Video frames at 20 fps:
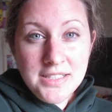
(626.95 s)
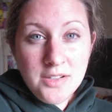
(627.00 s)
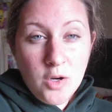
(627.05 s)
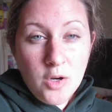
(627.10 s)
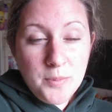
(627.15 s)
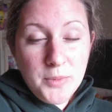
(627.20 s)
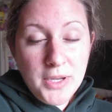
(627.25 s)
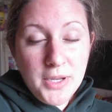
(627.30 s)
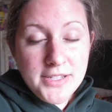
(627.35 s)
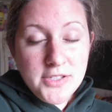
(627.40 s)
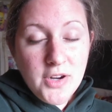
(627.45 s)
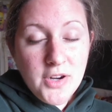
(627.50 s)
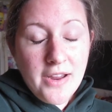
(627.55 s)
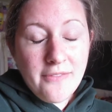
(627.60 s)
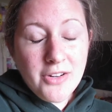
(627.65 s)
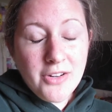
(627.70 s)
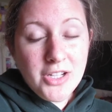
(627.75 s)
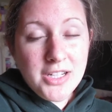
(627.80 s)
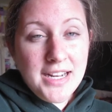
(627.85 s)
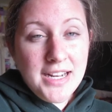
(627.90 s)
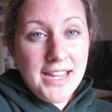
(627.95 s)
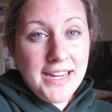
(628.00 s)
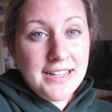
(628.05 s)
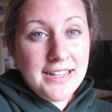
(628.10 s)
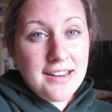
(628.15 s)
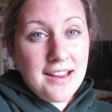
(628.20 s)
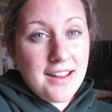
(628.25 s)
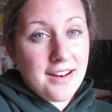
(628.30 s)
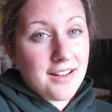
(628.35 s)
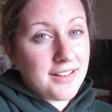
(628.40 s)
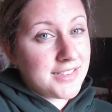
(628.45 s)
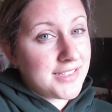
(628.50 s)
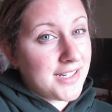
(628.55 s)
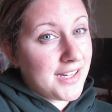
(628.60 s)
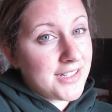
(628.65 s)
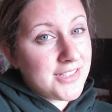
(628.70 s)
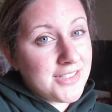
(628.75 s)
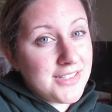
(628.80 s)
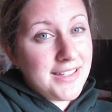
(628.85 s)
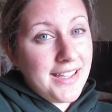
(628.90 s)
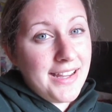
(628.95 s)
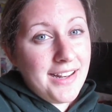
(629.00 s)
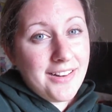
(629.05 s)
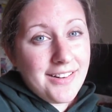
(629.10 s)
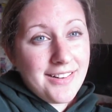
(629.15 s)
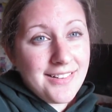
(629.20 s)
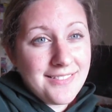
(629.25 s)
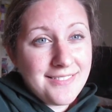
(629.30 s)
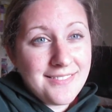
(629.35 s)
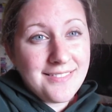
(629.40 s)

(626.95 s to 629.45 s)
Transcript: hope you guys are having a good night, and I'll talk to you later.